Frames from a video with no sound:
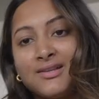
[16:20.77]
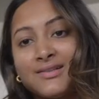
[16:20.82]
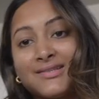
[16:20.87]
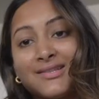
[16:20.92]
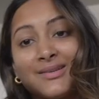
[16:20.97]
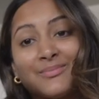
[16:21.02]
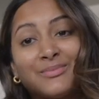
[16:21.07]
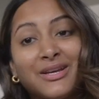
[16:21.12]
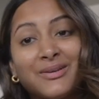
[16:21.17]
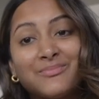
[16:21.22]

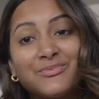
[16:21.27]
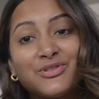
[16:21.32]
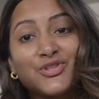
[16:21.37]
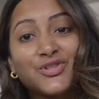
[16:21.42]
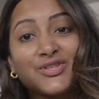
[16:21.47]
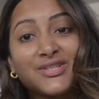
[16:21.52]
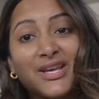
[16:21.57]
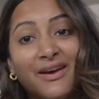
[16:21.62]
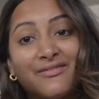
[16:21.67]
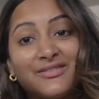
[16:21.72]
Sometimes you
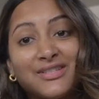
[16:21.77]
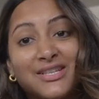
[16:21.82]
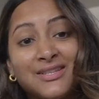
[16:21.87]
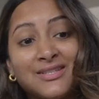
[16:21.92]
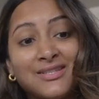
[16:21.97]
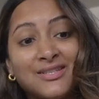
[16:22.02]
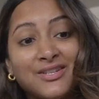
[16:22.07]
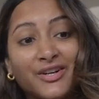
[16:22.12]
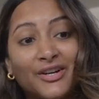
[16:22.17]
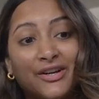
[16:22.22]
just have to
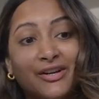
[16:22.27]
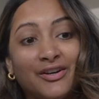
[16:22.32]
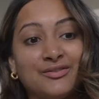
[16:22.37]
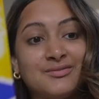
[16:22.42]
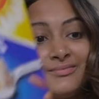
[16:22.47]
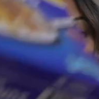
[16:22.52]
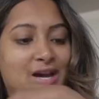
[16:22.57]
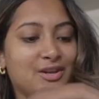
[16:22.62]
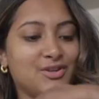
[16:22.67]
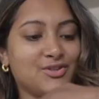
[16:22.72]
eat
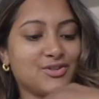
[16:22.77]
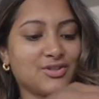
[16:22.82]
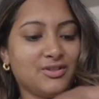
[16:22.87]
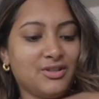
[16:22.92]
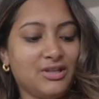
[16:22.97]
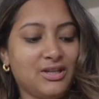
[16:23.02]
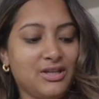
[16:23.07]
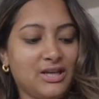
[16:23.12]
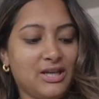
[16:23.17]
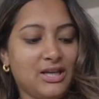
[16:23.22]
cereal. I
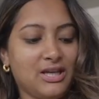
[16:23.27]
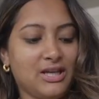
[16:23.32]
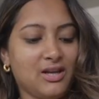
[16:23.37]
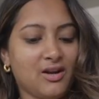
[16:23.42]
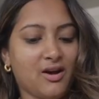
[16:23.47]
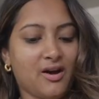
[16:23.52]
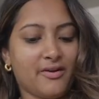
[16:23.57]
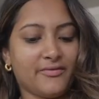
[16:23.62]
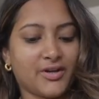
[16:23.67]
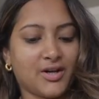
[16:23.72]
usually
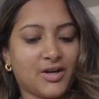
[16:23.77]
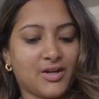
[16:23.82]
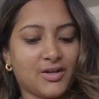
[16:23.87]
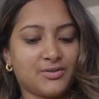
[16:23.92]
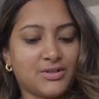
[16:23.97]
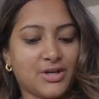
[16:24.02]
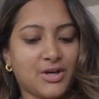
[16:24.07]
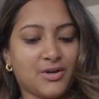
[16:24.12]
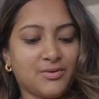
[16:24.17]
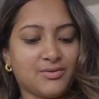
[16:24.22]
eat avocado
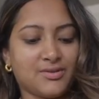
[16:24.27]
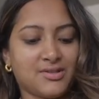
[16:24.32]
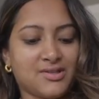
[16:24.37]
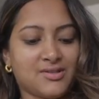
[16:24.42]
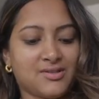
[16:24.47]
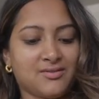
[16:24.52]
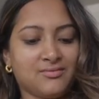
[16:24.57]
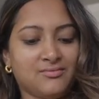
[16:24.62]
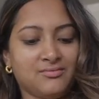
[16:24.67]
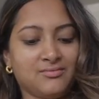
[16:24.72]

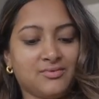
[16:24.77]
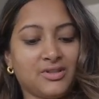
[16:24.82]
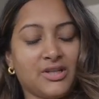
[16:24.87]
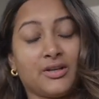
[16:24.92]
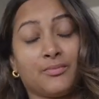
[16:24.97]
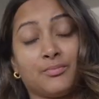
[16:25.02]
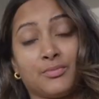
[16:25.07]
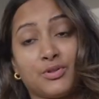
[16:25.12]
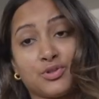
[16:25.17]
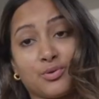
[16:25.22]
toast
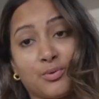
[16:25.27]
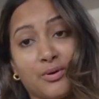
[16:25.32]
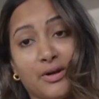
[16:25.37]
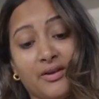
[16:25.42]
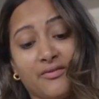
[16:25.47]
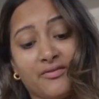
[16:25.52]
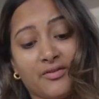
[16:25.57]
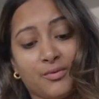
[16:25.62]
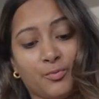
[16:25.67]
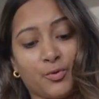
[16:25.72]
like
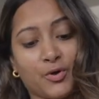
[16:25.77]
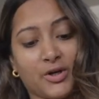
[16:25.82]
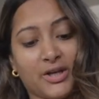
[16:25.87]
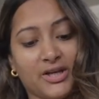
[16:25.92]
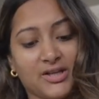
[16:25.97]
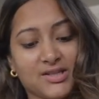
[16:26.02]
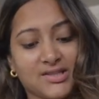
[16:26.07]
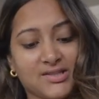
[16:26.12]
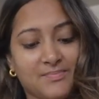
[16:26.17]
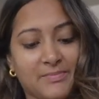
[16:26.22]
majority of the
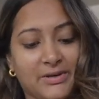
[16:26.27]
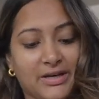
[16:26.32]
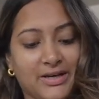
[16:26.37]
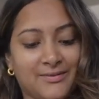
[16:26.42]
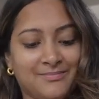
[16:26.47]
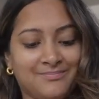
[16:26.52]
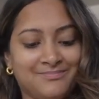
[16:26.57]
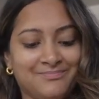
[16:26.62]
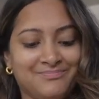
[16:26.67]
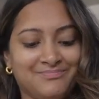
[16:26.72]
mornings, but
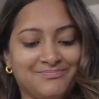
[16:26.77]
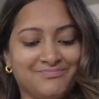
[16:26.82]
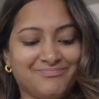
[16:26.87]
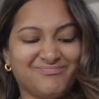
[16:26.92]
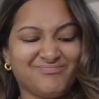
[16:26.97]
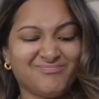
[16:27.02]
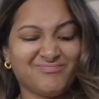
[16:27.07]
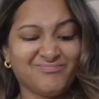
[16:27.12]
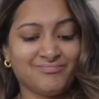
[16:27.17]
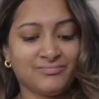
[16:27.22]

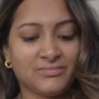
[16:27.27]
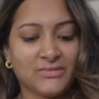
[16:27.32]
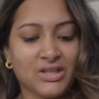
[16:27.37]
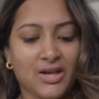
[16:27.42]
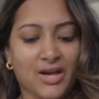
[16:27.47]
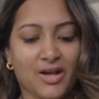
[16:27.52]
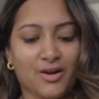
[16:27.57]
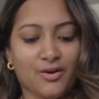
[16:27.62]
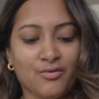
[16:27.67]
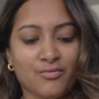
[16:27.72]

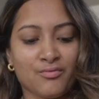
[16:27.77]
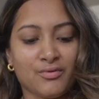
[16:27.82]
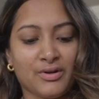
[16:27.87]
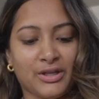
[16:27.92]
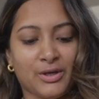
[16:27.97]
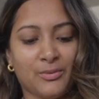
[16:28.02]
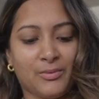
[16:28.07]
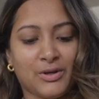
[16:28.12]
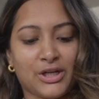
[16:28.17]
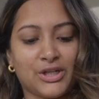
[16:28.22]
I don't
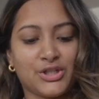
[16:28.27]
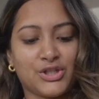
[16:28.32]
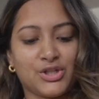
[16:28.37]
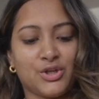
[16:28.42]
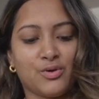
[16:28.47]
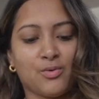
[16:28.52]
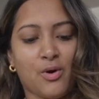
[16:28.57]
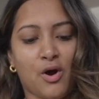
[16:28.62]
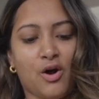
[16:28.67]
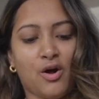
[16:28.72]
really want to
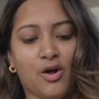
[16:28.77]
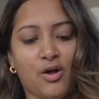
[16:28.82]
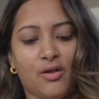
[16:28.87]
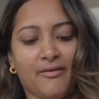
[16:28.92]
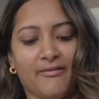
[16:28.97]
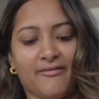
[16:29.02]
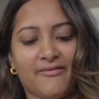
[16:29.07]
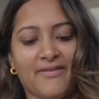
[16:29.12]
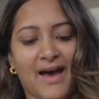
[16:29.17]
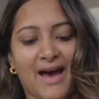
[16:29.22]
do all
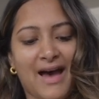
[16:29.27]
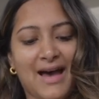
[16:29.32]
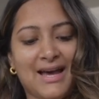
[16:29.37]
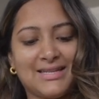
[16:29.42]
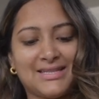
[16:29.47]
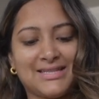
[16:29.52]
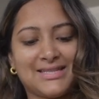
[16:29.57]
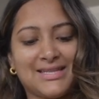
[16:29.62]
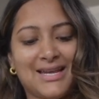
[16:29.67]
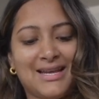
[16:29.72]
of that
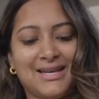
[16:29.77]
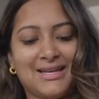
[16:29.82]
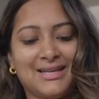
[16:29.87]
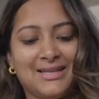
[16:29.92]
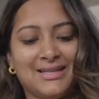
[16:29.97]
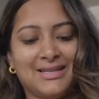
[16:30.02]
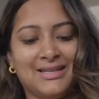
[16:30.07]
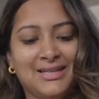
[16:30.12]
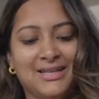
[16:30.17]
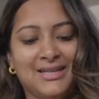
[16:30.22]

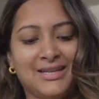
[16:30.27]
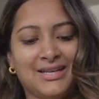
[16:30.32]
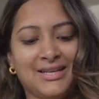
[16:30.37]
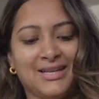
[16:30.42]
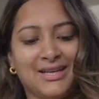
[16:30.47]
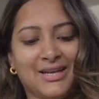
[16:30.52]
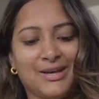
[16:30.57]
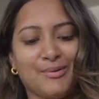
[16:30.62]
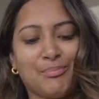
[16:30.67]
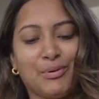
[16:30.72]

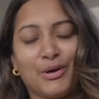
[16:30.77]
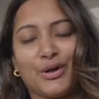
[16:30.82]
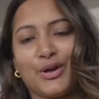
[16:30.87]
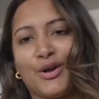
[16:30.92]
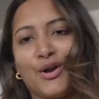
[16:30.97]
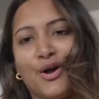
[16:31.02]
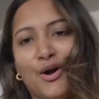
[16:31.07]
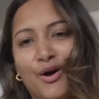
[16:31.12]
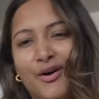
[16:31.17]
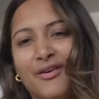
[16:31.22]
put
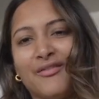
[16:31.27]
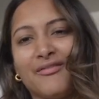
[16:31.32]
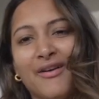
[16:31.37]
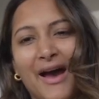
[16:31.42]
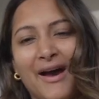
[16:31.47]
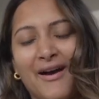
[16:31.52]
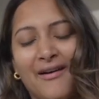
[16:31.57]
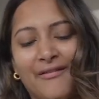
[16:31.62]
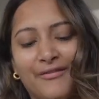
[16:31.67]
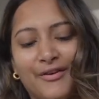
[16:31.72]
in all
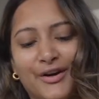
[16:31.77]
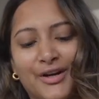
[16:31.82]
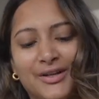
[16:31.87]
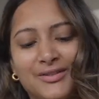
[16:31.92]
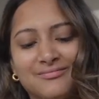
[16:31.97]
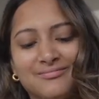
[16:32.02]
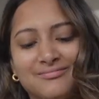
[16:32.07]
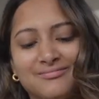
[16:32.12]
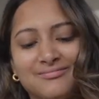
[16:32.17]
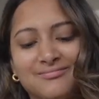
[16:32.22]
that
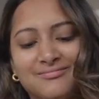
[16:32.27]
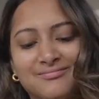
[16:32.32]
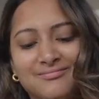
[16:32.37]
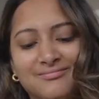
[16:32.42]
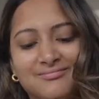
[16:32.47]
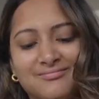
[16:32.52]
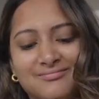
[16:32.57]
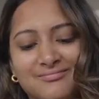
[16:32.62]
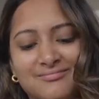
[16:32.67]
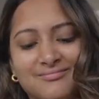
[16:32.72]
effort
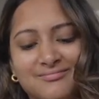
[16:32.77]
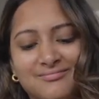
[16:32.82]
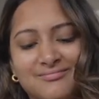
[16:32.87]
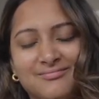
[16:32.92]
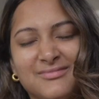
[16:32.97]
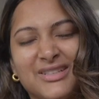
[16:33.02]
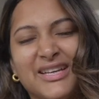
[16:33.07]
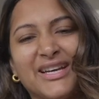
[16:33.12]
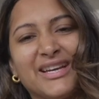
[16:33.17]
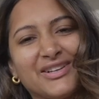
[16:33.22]

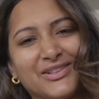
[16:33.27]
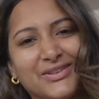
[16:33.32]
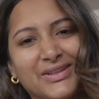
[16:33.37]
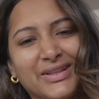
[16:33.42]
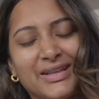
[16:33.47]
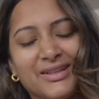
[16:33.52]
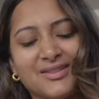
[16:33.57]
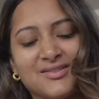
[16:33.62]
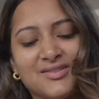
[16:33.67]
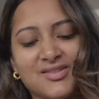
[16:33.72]
and
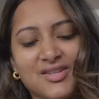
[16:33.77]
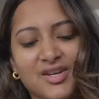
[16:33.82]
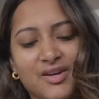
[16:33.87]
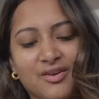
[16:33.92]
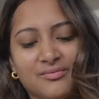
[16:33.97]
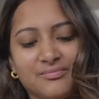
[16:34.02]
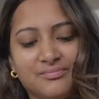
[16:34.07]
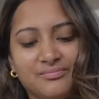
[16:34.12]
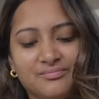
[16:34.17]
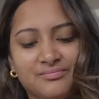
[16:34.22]
clean. So
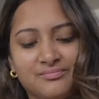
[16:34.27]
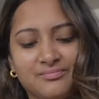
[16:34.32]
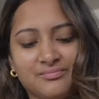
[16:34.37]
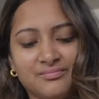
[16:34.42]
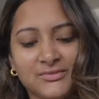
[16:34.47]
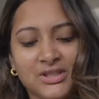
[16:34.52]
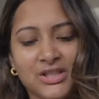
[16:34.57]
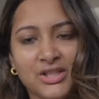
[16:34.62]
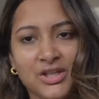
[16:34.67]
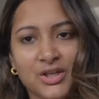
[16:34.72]

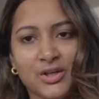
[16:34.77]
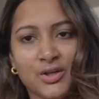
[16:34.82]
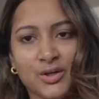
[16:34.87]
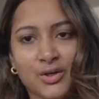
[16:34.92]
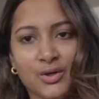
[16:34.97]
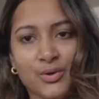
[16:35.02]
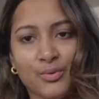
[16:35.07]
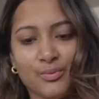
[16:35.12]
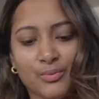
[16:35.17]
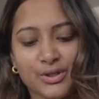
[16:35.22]

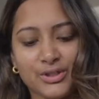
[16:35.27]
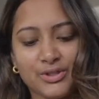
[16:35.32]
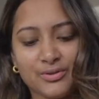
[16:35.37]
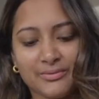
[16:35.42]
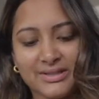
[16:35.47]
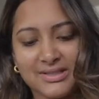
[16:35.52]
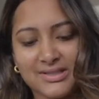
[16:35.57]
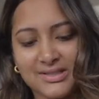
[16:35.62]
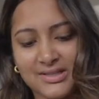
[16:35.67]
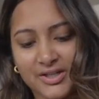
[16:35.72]
we're
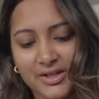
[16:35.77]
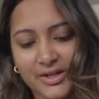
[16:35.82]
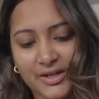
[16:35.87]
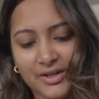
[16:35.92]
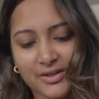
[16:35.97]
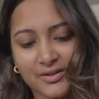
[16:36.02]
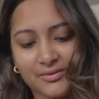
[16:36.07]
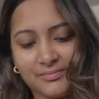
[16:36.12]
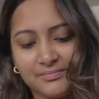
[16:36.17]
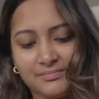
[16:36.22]
doing cereal.